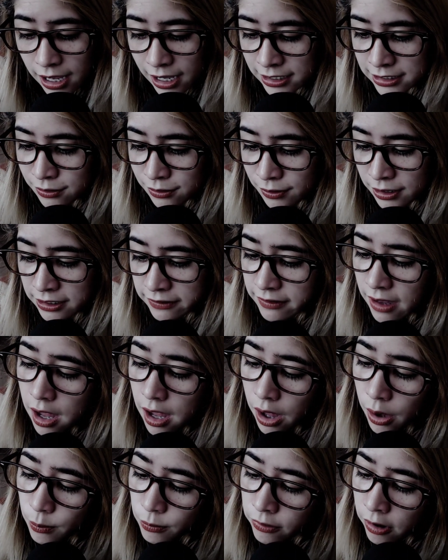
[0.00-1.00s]
Anyways,
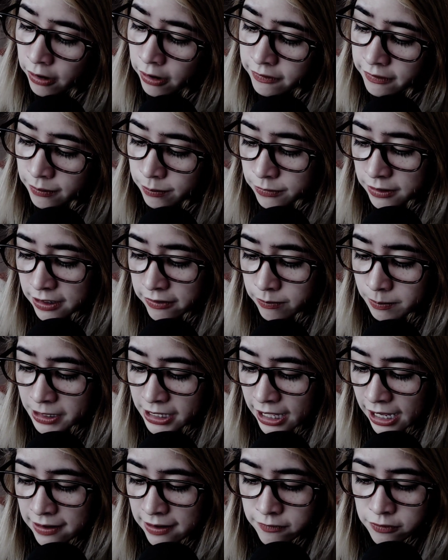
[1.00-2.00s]
proceptive
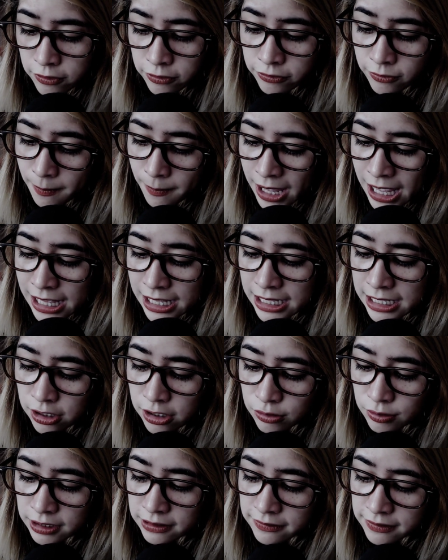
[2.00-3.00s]
behaviors may
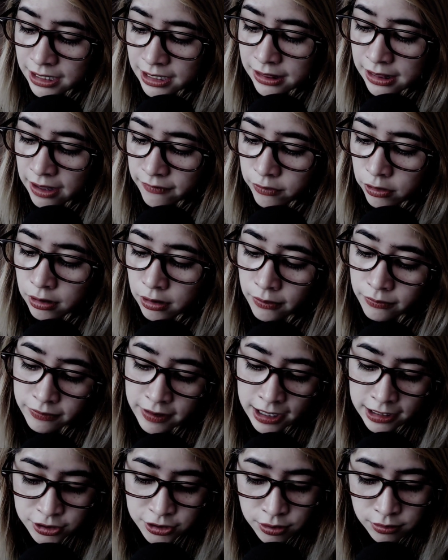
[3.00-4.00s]
increase the level of
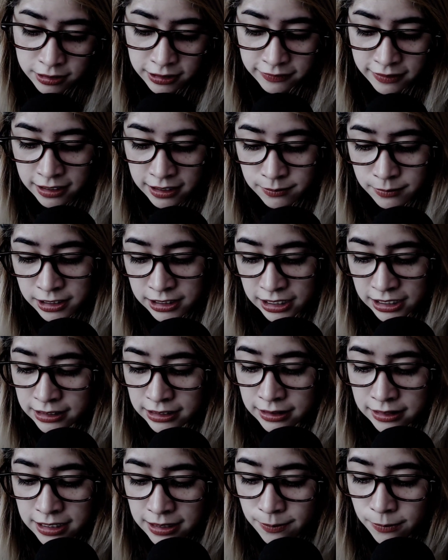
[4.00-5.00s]
sexual excitement
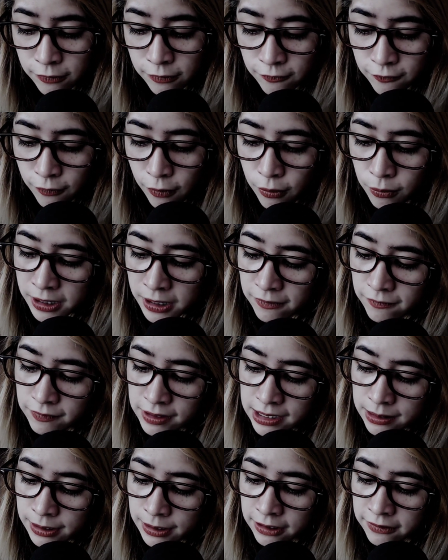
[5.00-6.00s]
in the performing
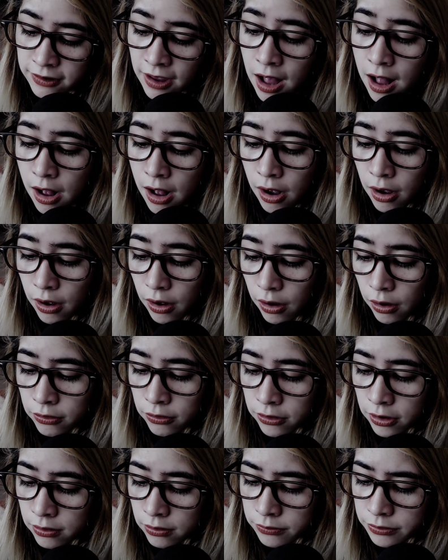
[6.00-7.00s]
females,
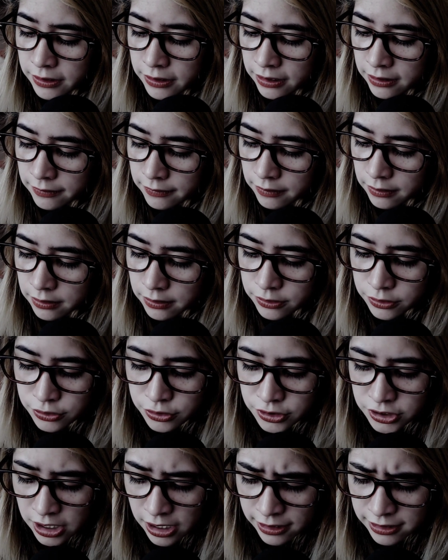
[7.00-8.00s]
although this
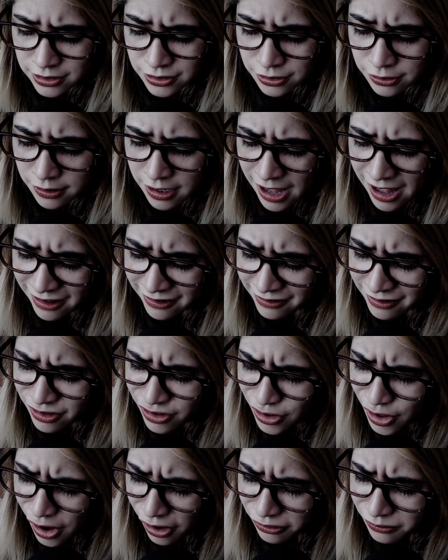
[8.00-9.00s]
conjecture has
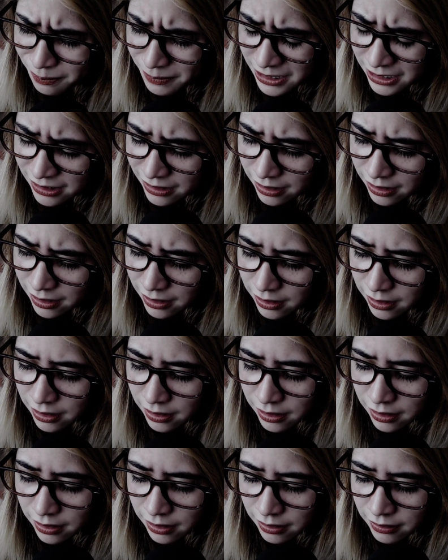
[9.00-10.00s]
not been
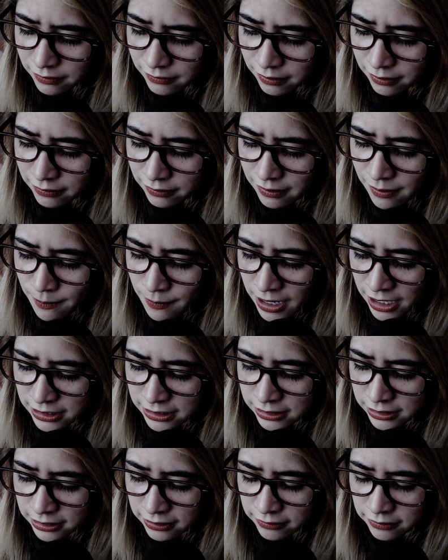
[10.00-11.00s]

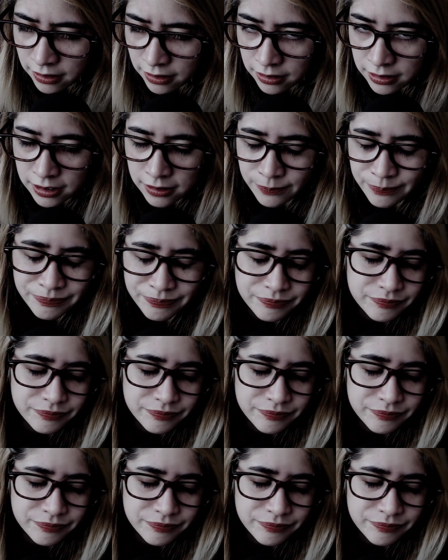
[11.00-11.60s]
systematically studied.